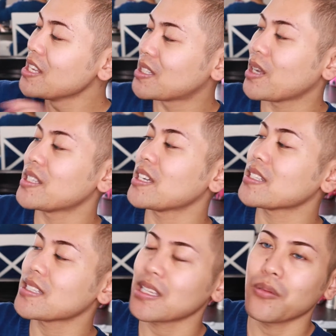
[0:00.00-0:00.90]
So as you
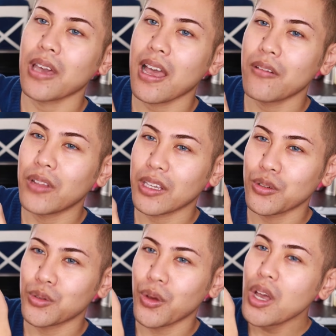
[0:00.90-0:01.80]
guys can see, we have like
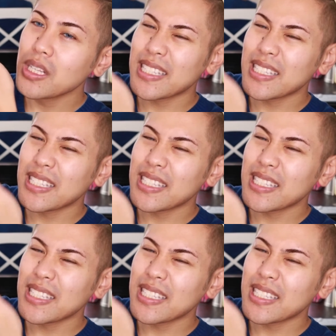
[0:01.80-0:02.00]
your